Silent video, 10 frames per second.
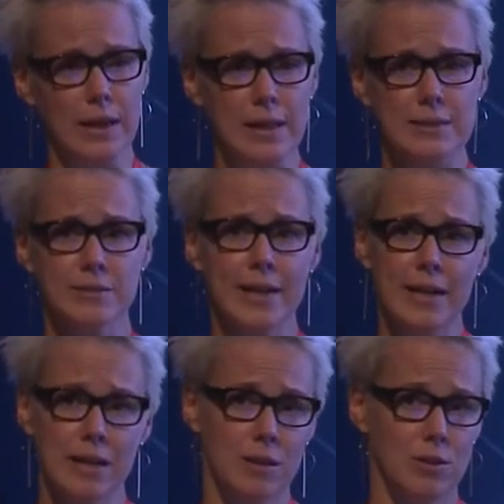There are
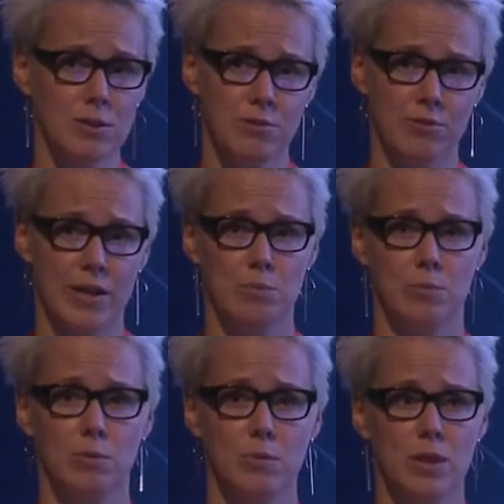a lot of very
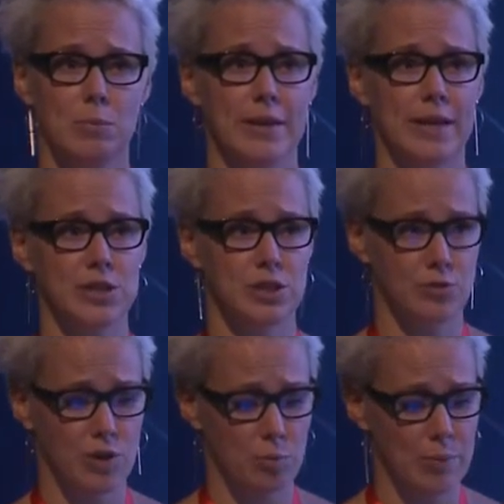popular applications
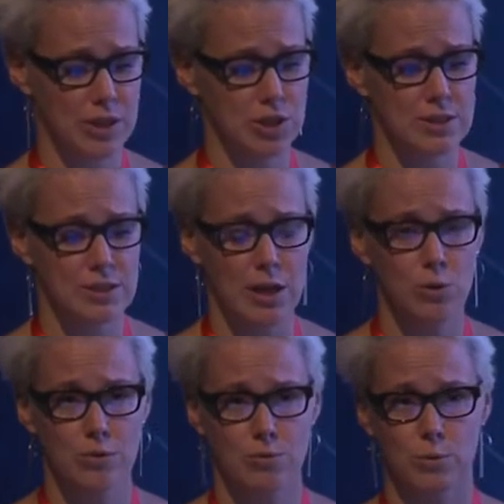for our patients
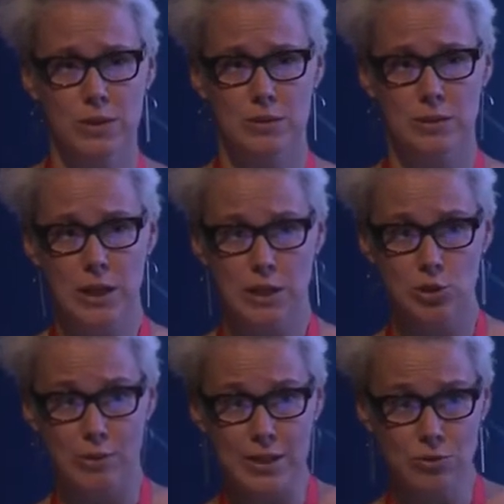now. If you will
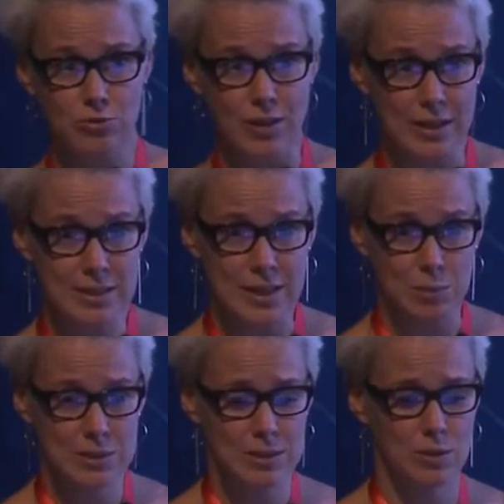try to find
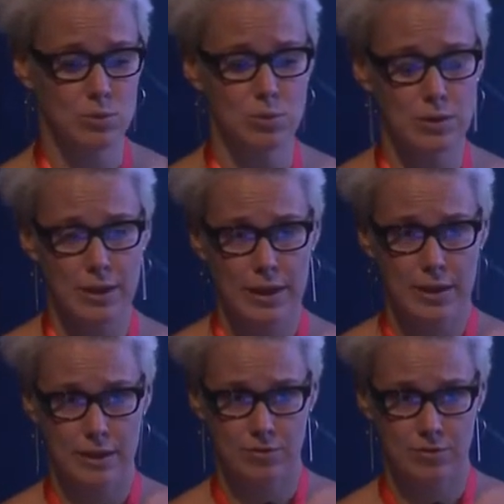something in Google, it